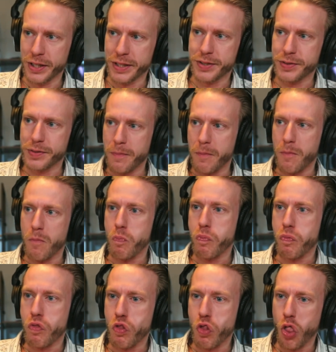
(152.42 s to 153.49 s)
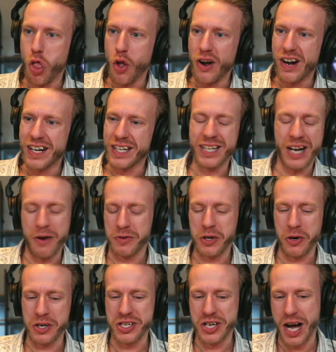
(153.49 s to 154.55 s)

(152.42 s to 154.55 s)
have nice things. That's all I've learned, is they